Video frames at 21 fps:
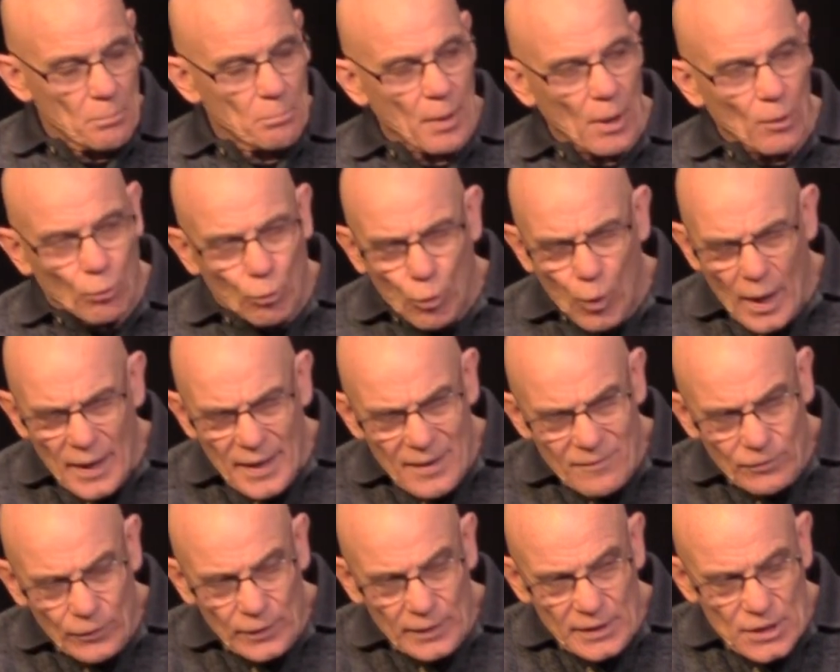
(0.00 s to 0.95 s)
But
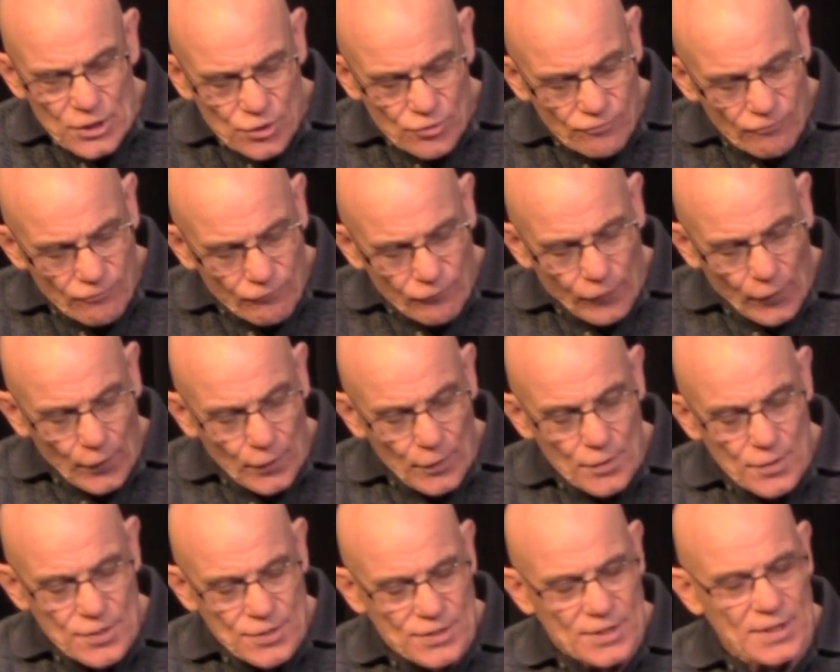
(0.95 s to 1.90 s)
whatever is
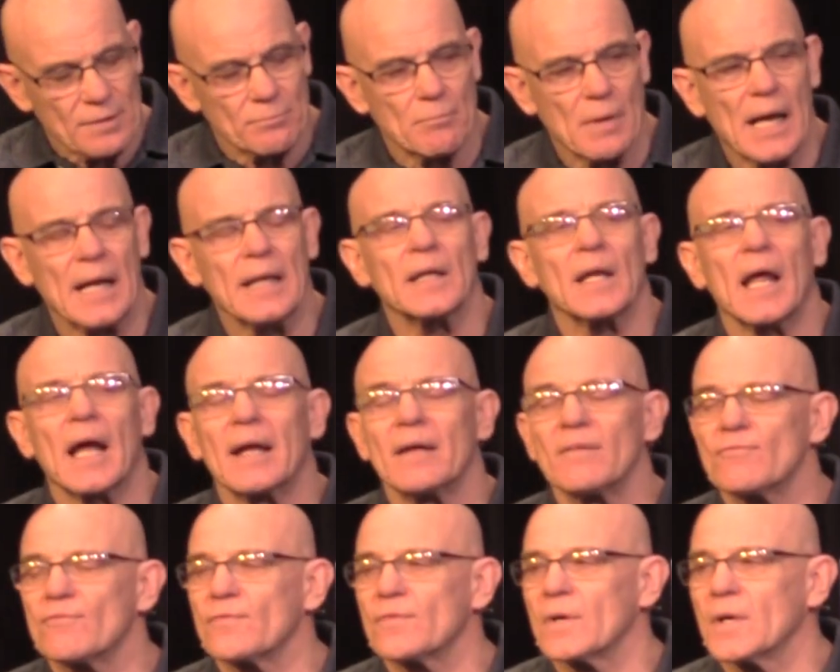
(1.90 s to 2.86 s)
first in my
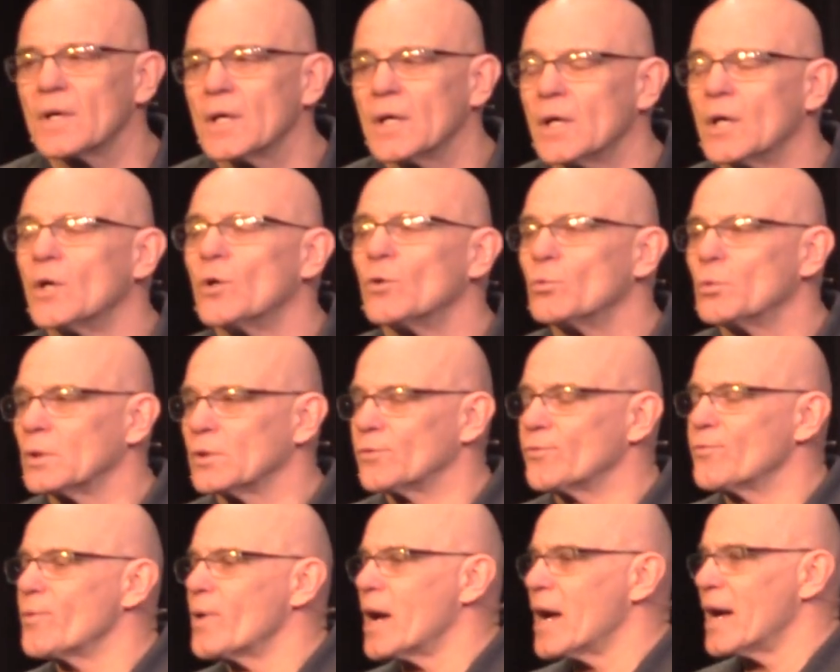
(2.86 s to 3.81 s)
life will
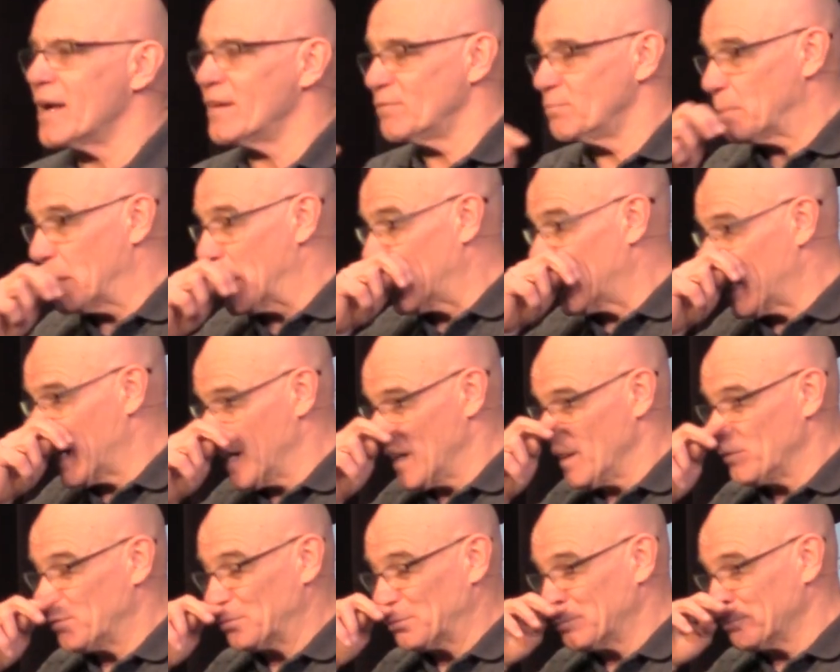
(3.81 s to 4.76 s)
drive my
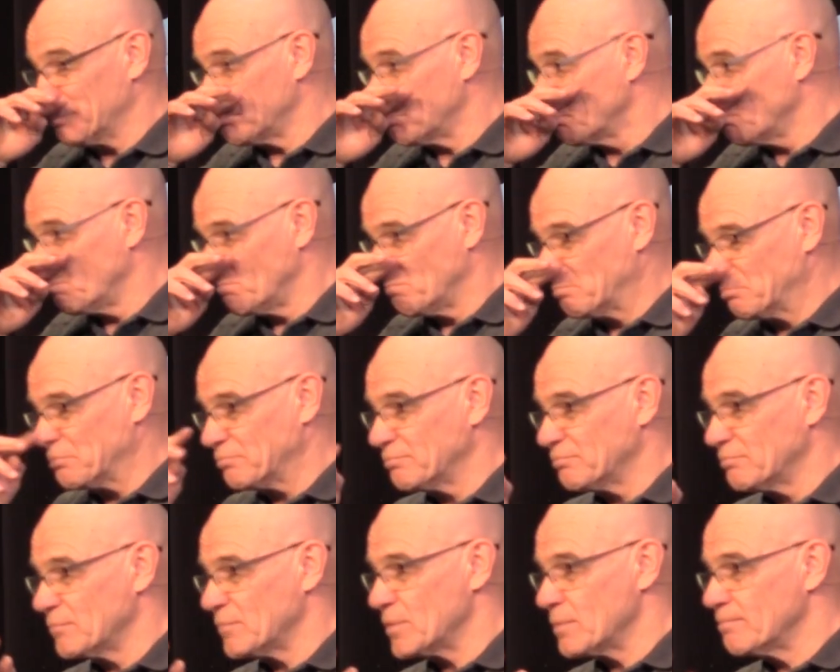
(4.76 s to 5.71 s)
life.
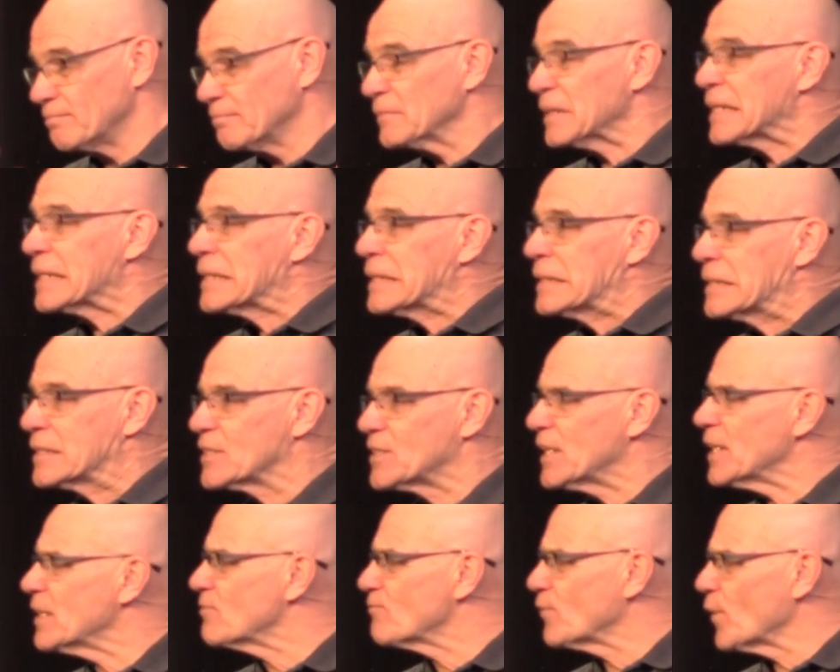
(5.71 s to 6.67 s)

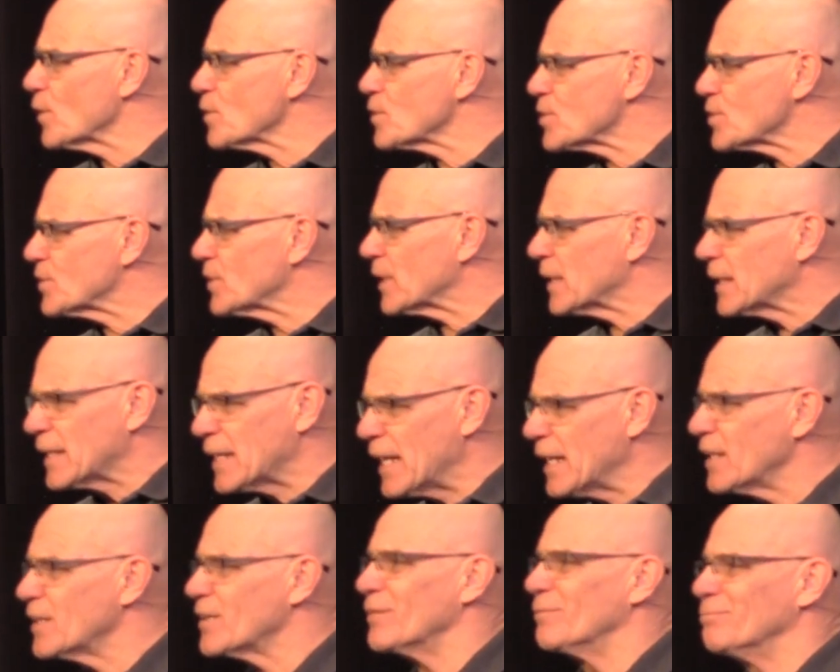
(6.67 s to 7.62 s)
Seek first the
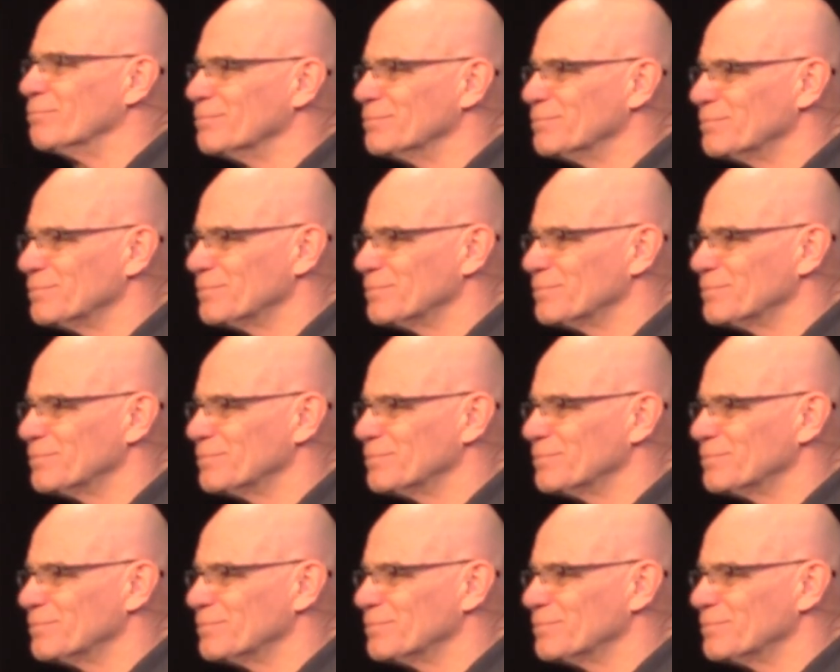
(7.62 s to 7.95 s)
kingdom,